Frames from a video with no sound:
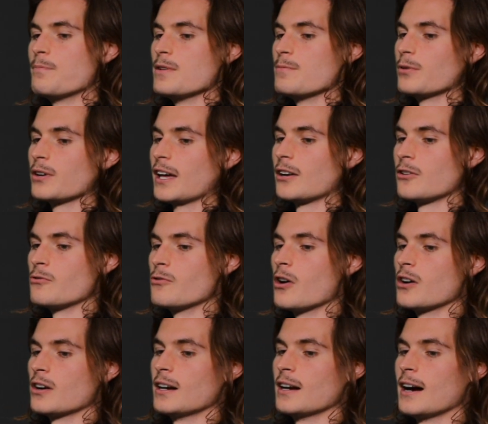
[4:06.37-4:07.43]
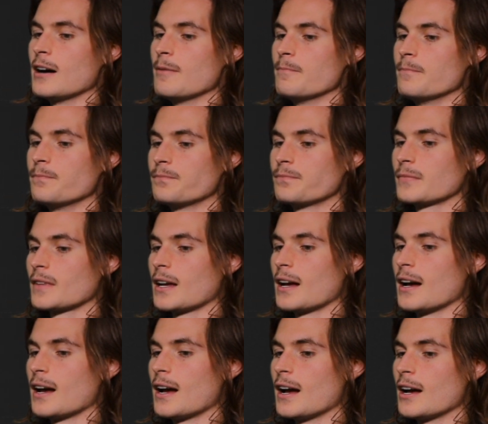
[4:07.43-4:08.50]
people get it wrong,
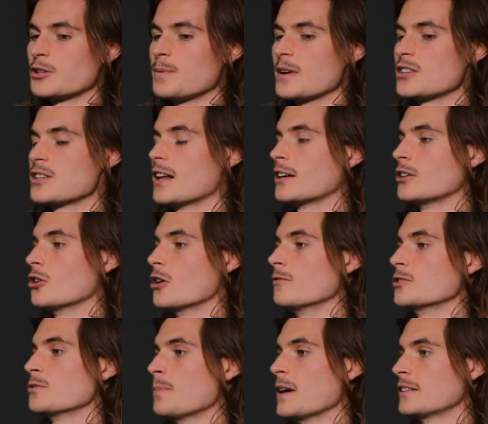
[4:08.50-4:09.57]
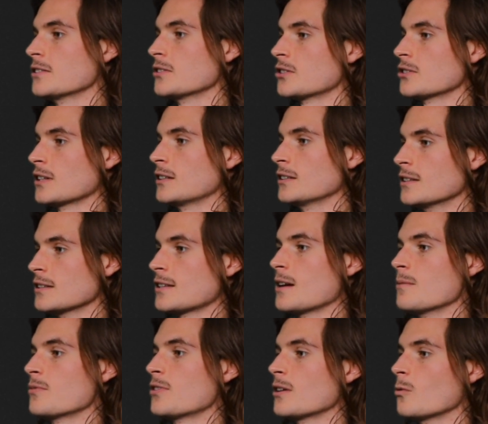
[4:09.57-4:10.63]
especially like novice bettors, because I did the
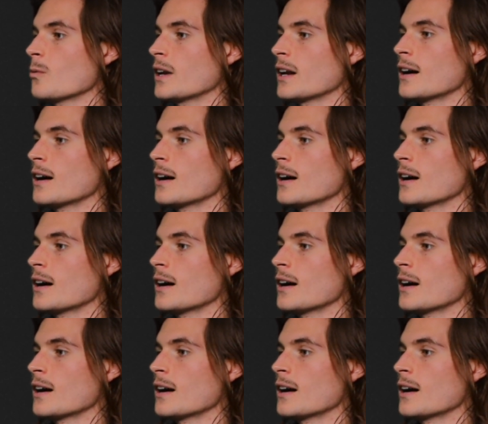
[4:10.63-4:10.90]
same thing when